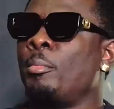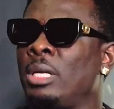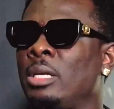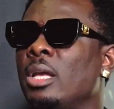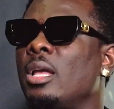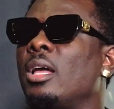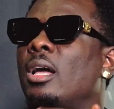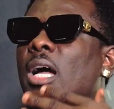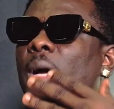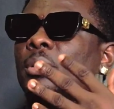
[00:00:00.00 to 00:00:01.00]
me,
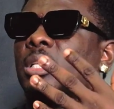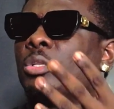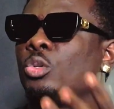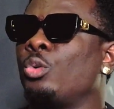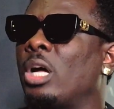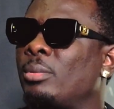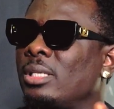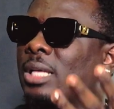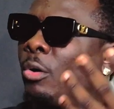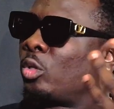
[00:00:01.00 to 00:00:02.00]
I've been listening to rap
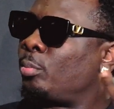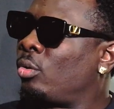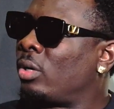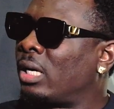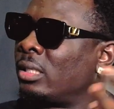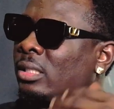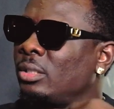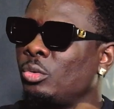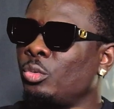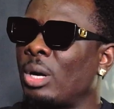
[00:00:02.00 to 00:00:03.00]
since I was born, and
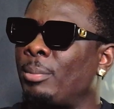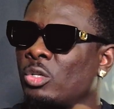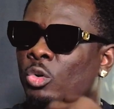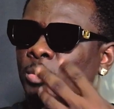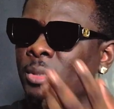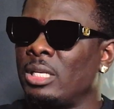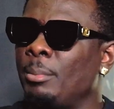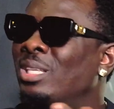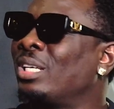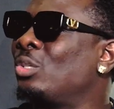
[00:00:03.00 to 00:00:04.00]
rap has always been there.
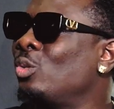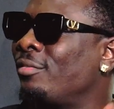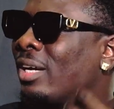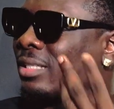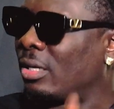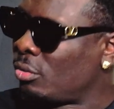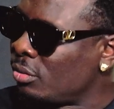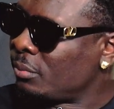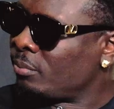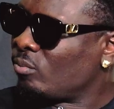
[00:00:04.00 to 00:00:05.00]
Music is universal.
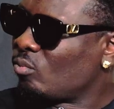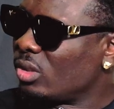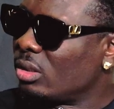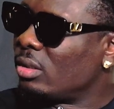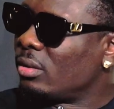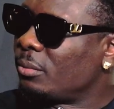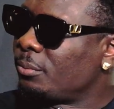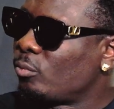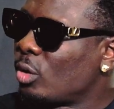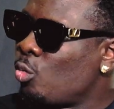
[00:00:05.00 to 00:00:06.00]

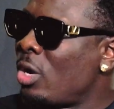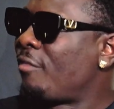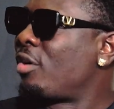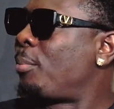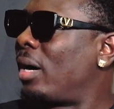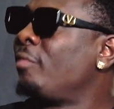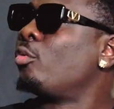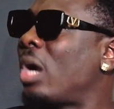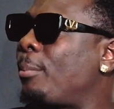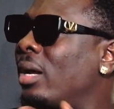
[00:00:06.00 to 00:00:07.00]
We have
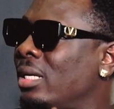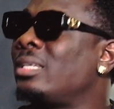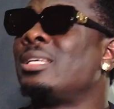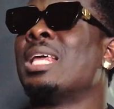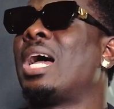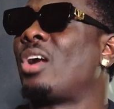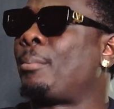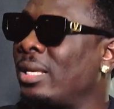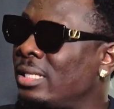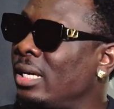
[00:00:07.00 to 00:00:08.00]
there are
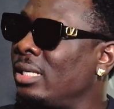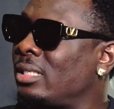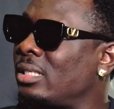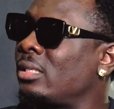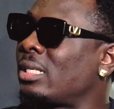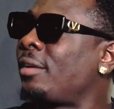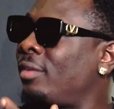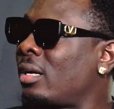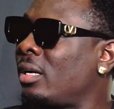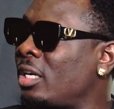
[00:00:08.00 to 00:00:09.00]
rappers here in South
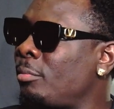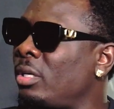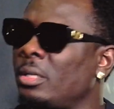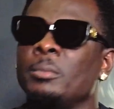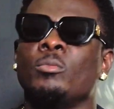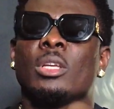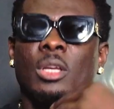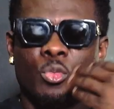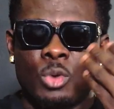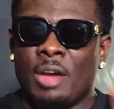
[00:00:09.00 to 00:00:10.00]
Africa, you get me?
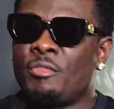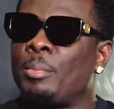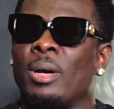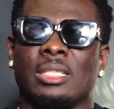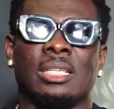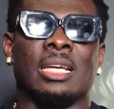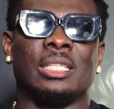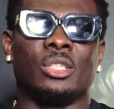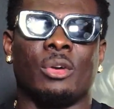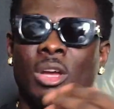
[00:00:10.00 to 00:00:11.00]
We have rappers in
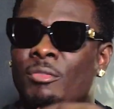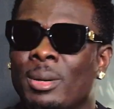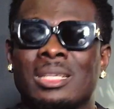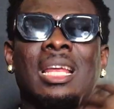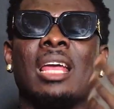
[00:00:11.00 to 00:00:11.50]
Nigeria, we have rappers in